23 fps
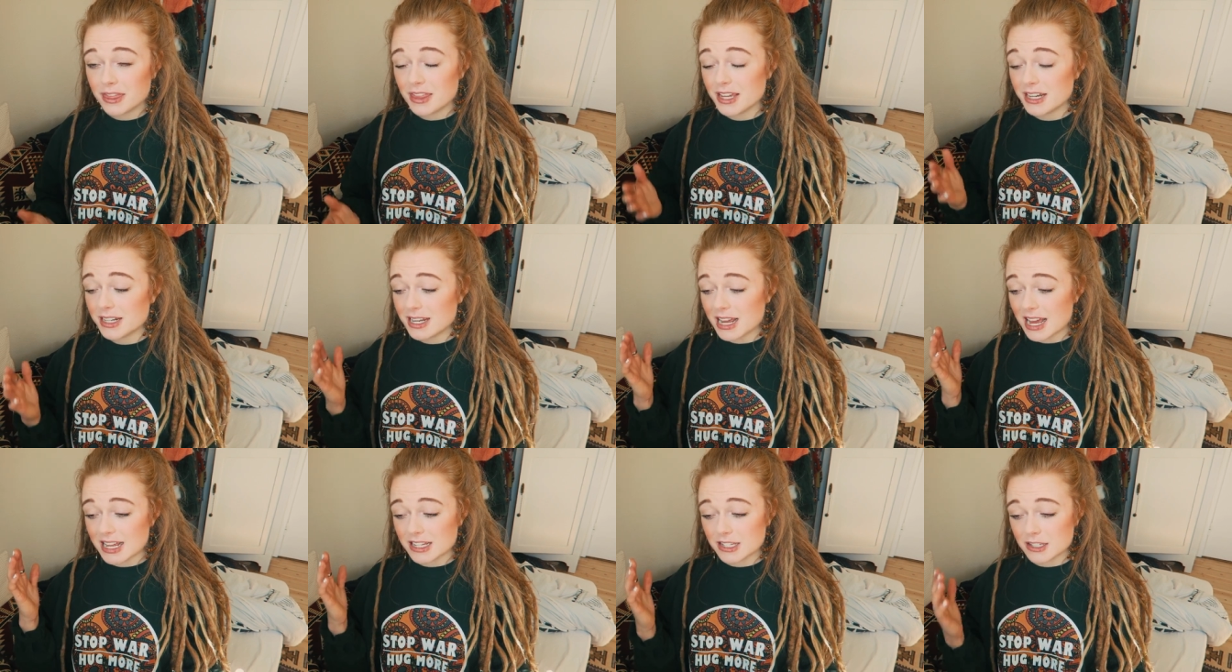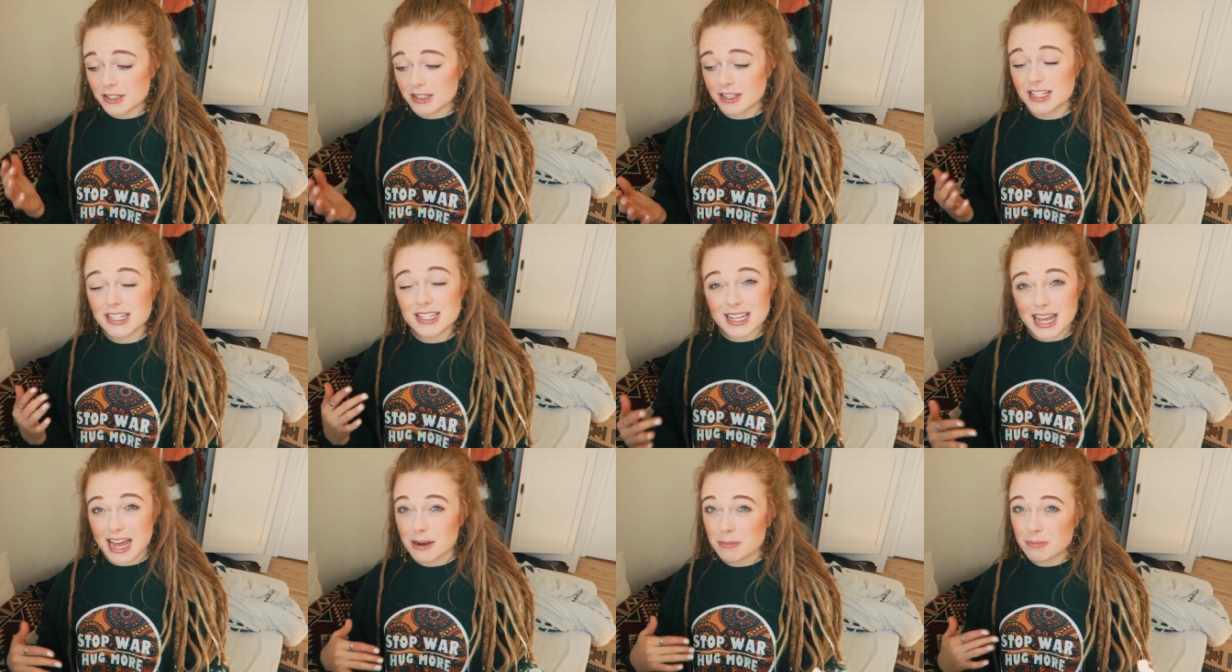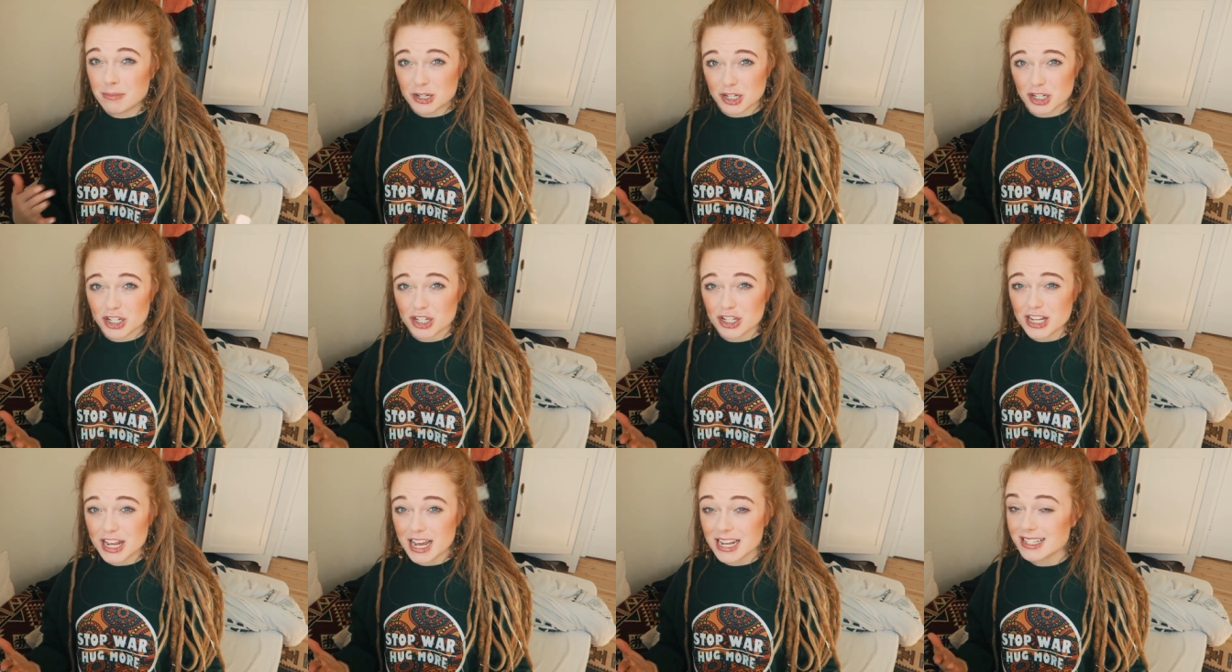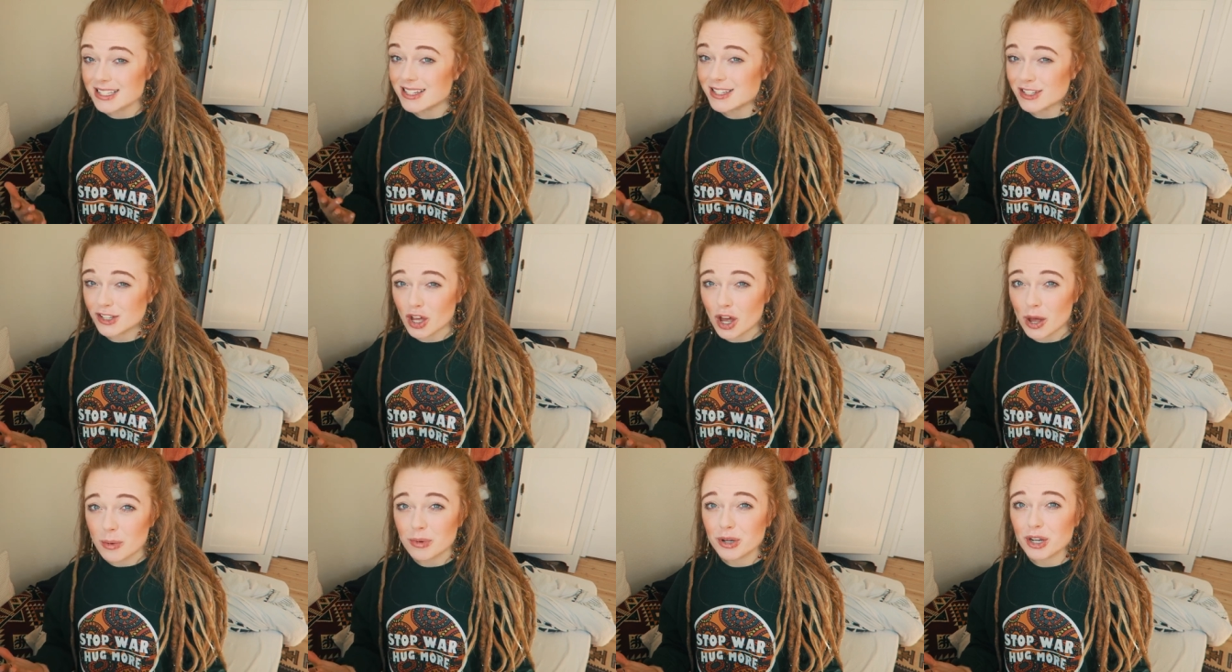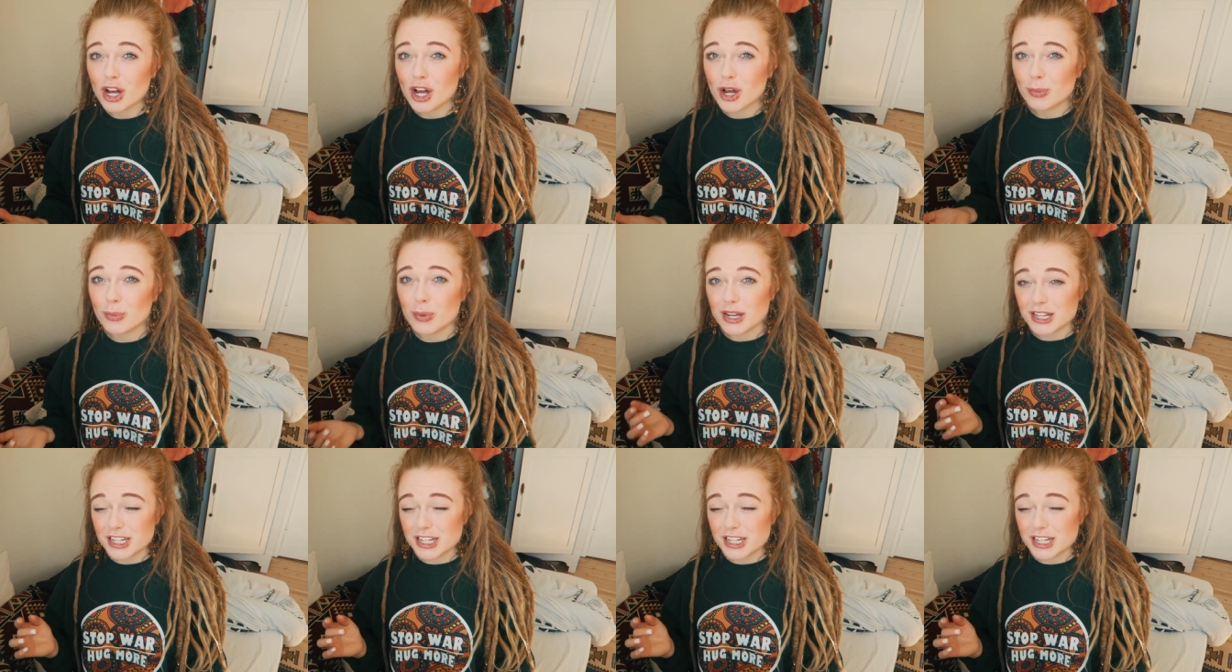as this admission test is coming up